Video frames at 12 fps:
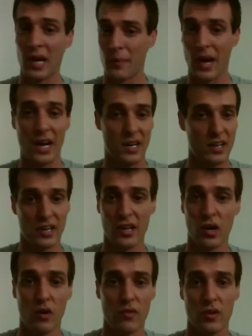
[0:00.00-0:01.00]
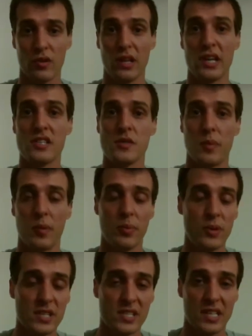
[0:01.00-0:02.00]
I'm not going to go over a list, but
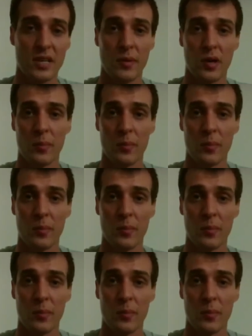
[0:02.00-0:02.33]
please email